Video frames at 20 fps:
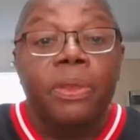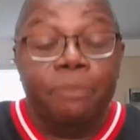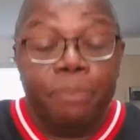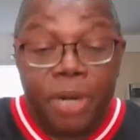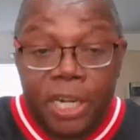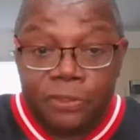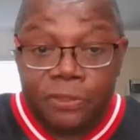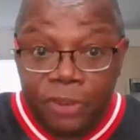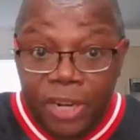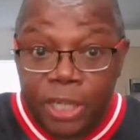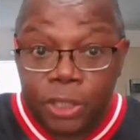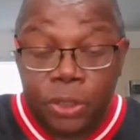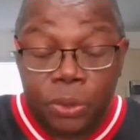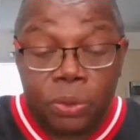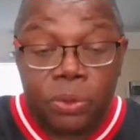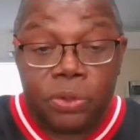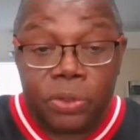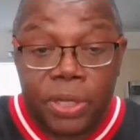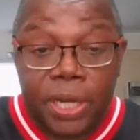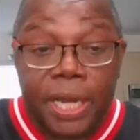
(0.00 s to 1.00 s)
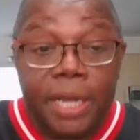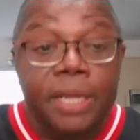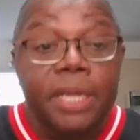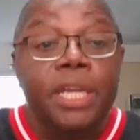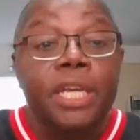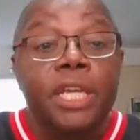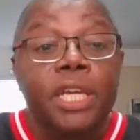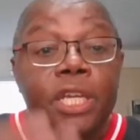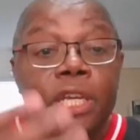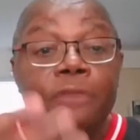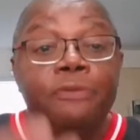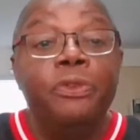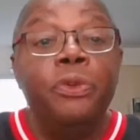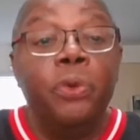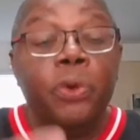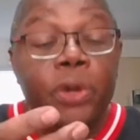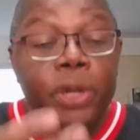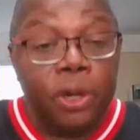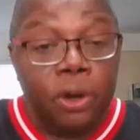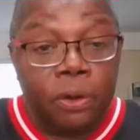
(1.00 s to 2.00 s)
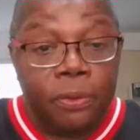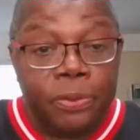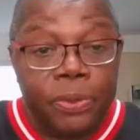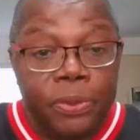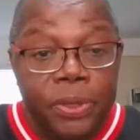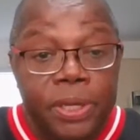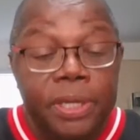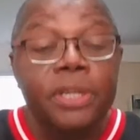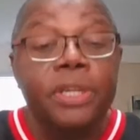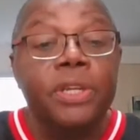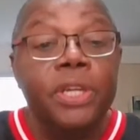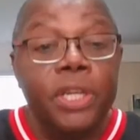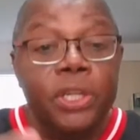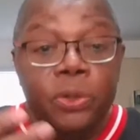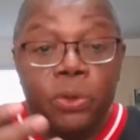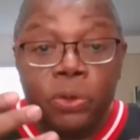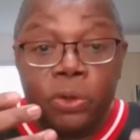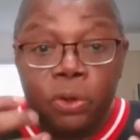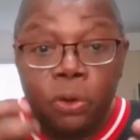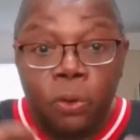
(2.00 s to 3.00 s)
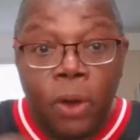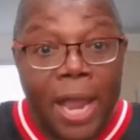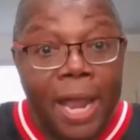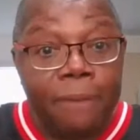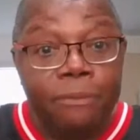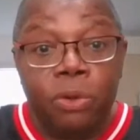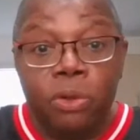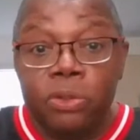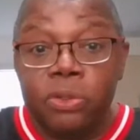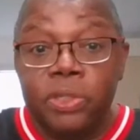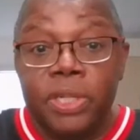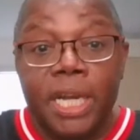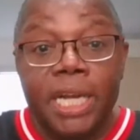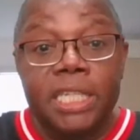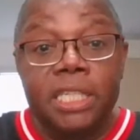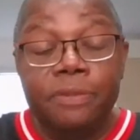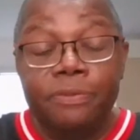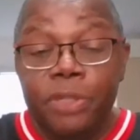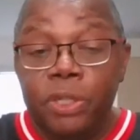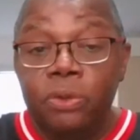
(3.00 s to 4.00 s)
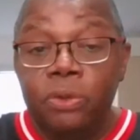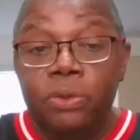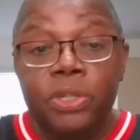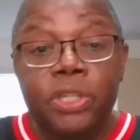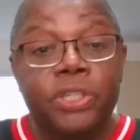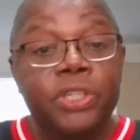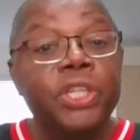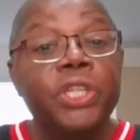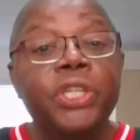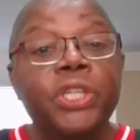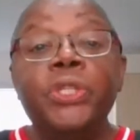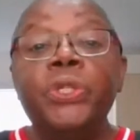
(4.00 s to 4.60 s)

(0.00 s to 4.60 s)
professionals say, if you're healthy and you don't have no signs of illness,